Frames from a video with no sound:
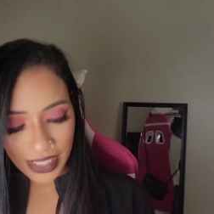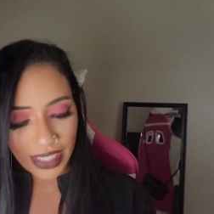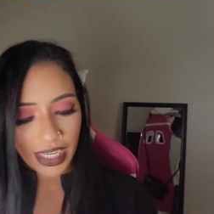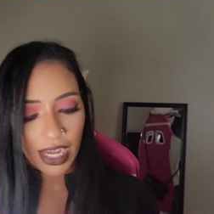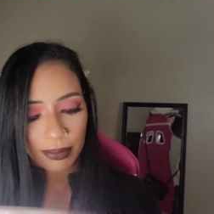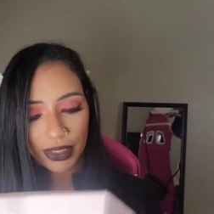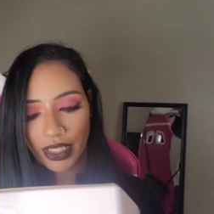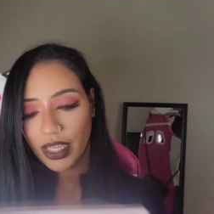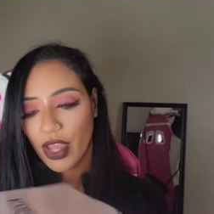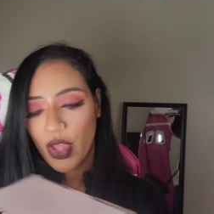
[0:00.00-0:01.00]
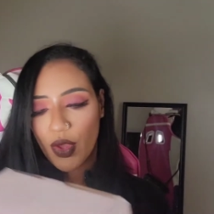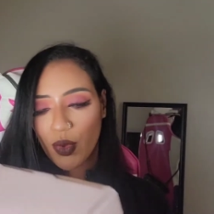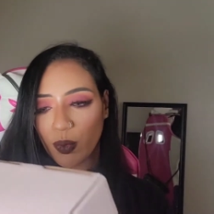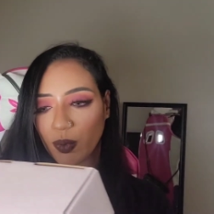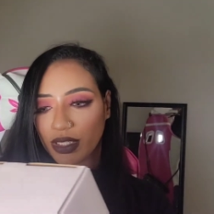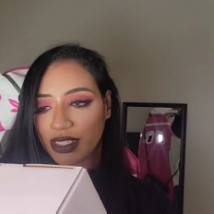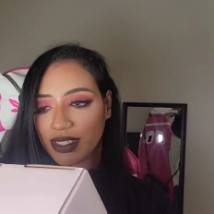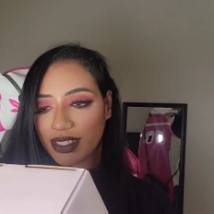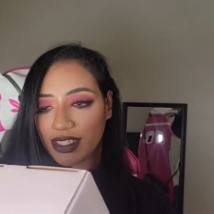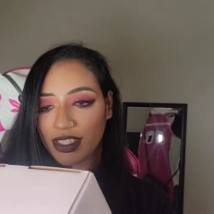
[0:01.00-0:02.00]
thing he got me
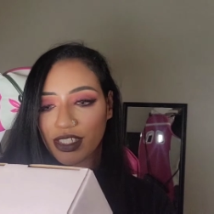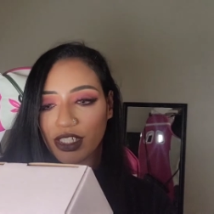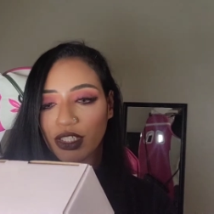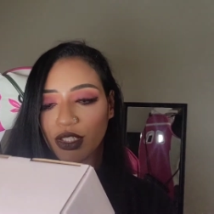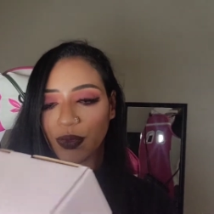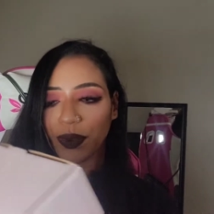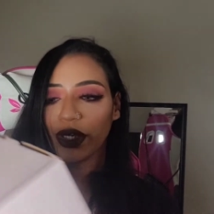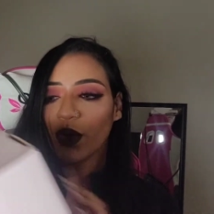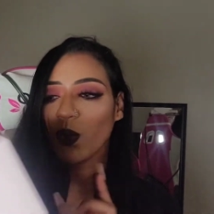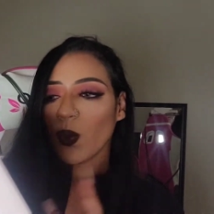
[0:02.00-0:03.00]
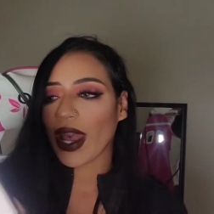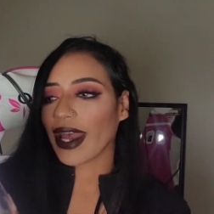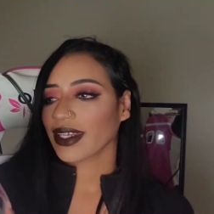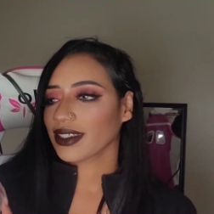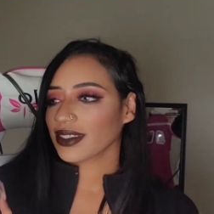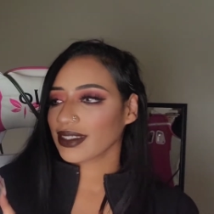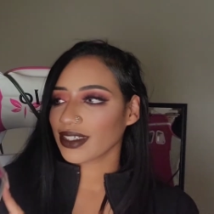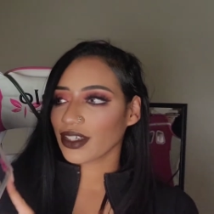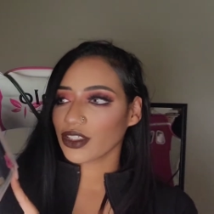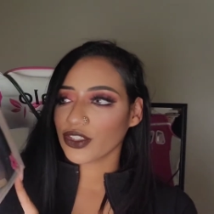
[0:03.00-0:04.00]
was this Kahlua wax
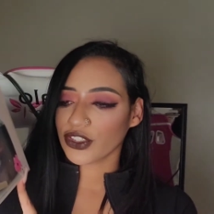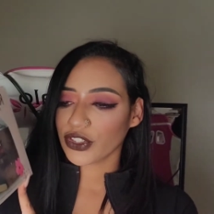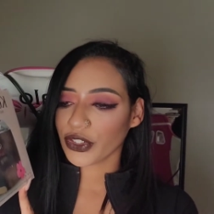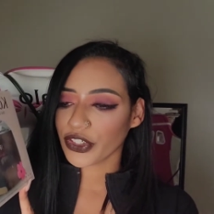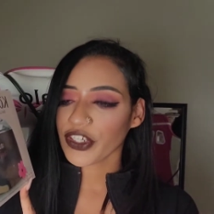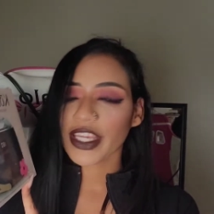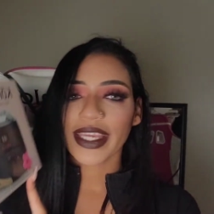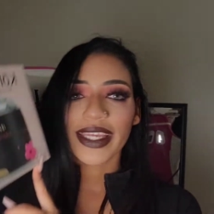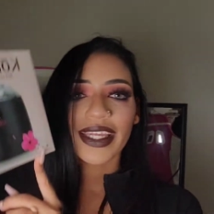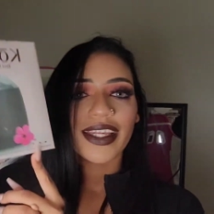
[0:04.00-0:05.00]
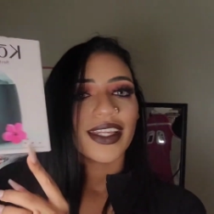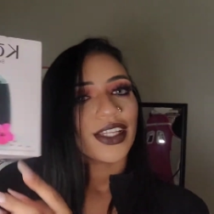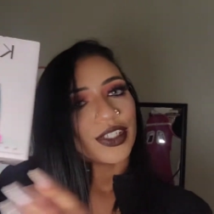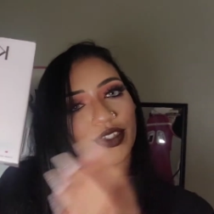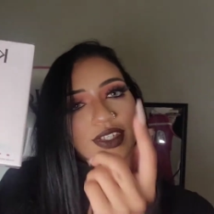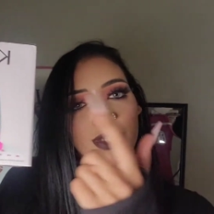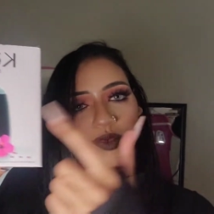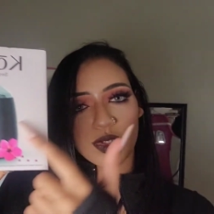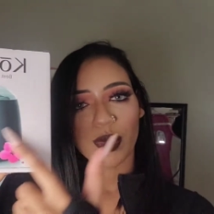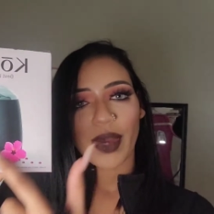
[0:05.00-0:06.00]
starter kit. So it
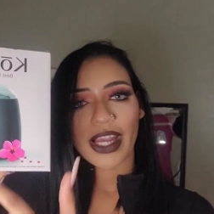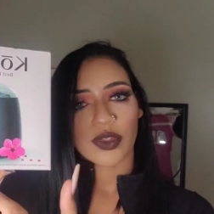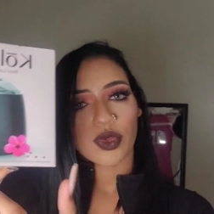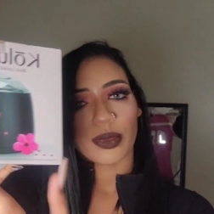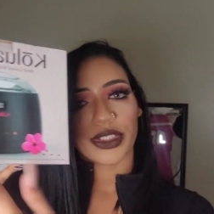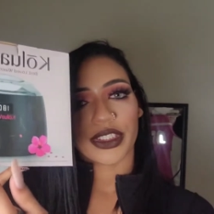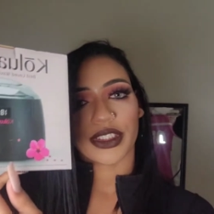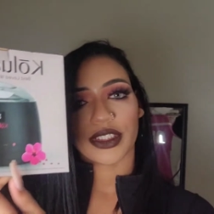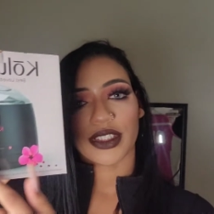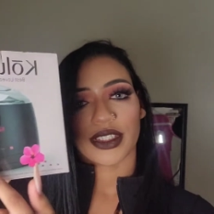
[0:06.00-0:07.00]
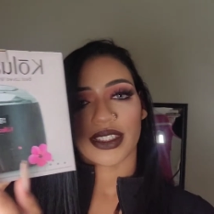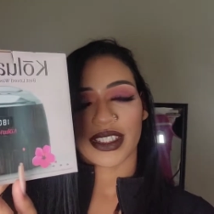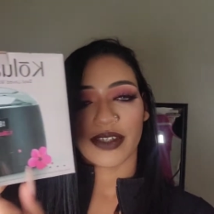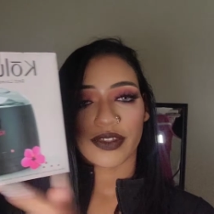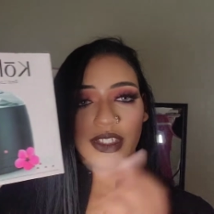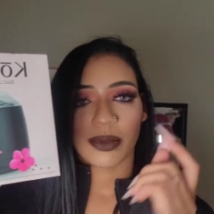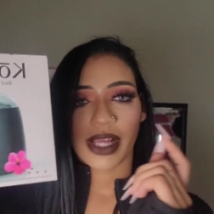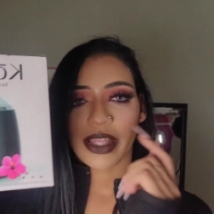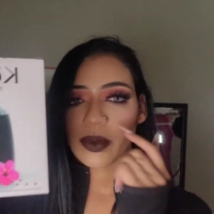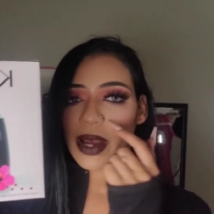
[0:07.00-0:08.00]
comes with the wax warmer, the stuff to
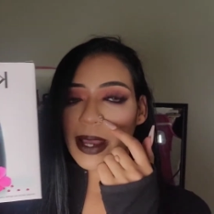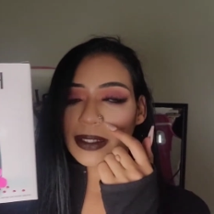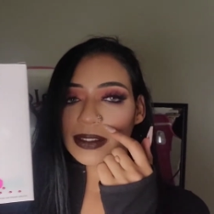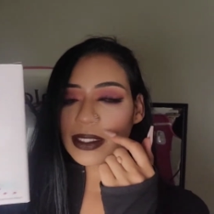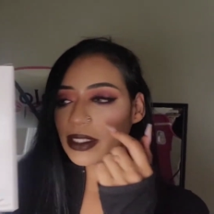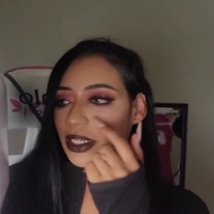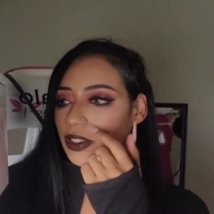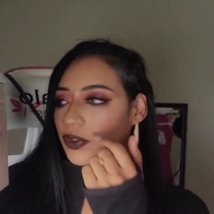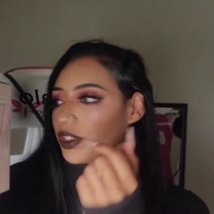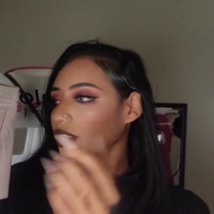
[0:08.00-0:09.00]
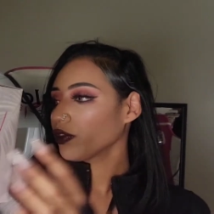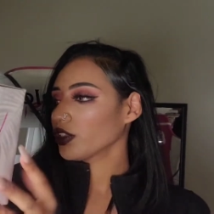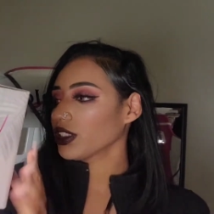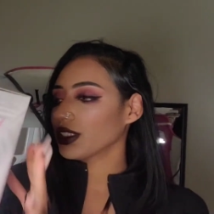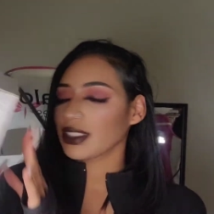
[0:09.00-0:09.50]
apply the wax and like three different